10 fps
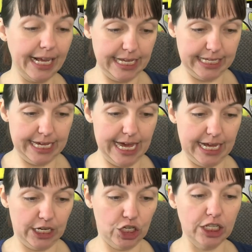
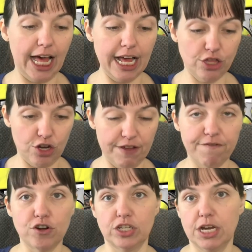King. July
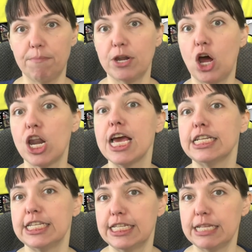31st coming on
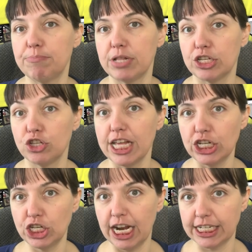Disney+. So
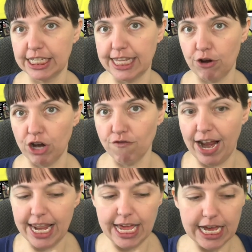let's check this out. Y'all ready?